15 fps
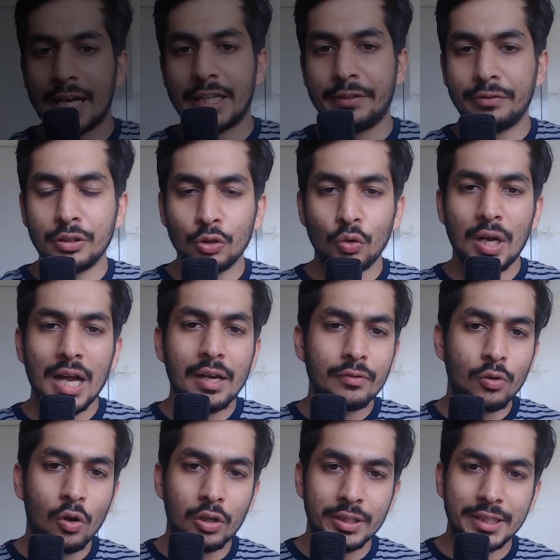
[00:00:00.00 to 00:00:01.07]
even though I have
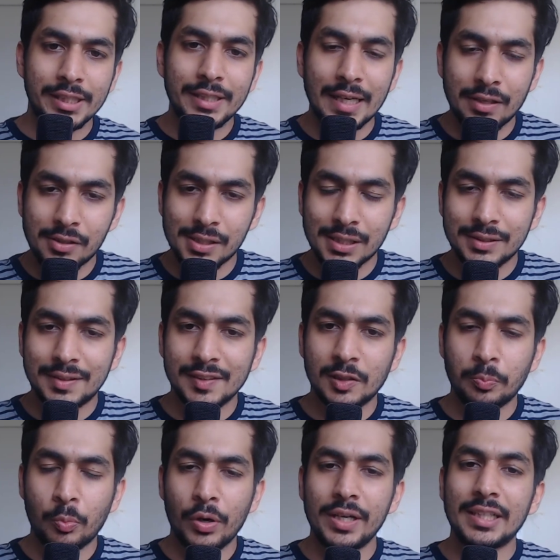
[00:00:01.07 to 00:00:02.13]
already addressed this
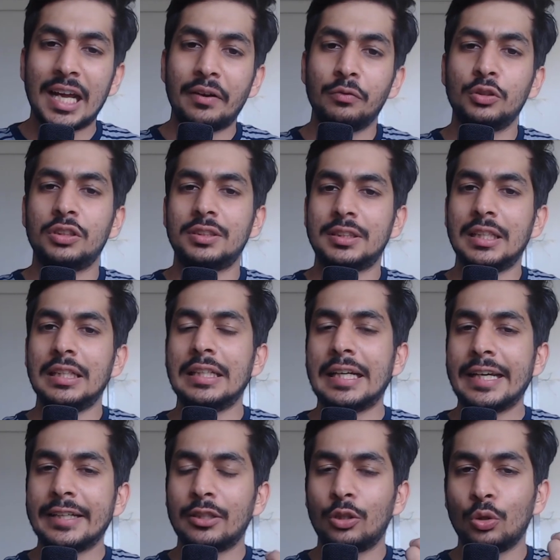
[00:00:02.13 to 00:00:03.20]
point, I would still
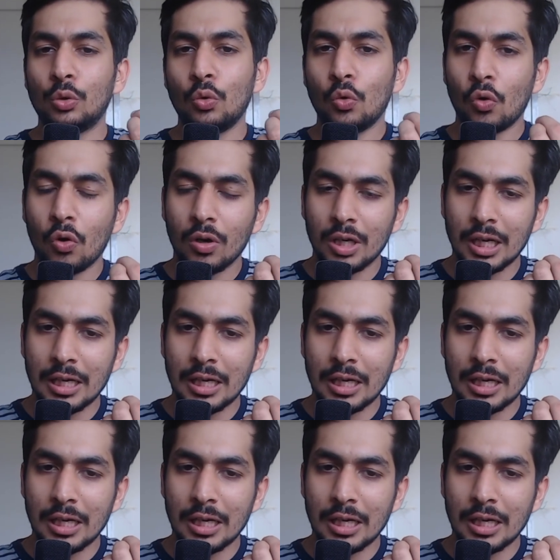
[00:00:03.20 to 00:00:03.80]
like to